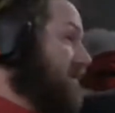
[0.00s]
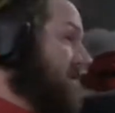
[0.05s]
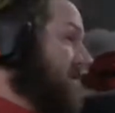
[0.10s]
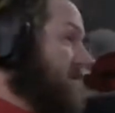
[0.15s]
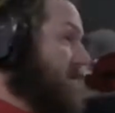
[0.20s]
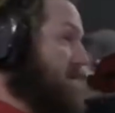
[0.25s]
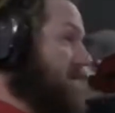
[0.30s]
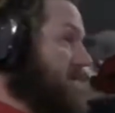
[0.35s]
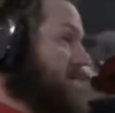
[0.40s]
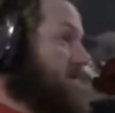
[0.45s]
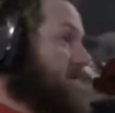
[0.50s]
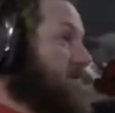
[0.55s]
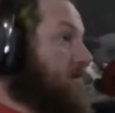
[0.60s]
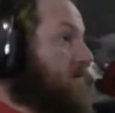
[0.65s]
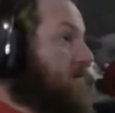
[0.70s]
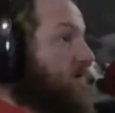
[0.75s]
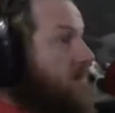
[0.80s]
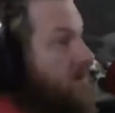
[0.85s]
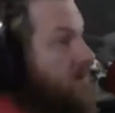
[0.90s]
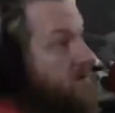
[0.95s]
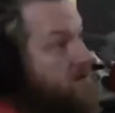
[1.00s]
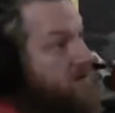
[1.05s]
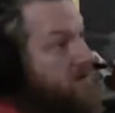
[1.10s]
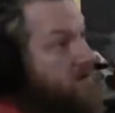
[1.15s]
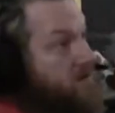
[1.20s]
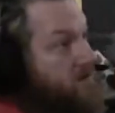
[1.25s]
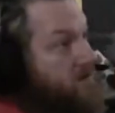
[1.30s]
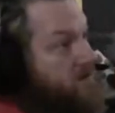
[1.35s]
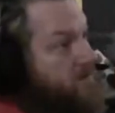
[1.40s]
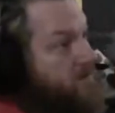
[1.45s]
get a better
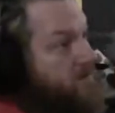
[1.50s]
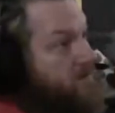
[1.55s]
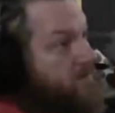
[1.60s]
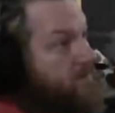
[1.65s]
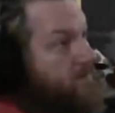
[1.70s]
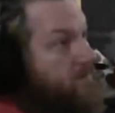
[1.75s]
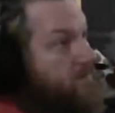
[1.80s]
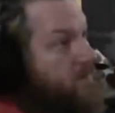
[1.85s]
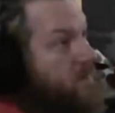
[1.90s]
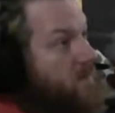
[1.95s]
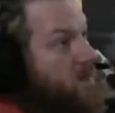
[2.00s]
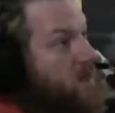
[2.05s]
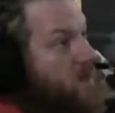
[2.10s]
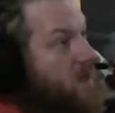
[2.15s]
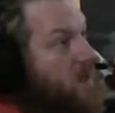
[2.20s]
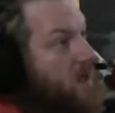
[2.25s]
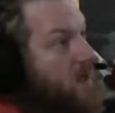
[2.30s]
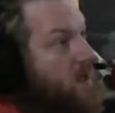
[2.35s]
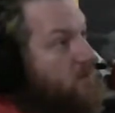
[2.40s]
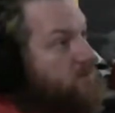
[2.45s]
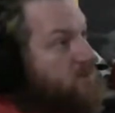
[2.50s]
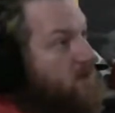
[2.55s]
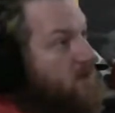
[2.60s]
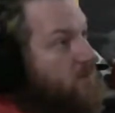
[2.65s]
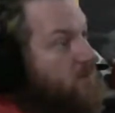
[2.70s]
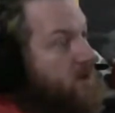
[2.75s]
cutter. Hey, what's up,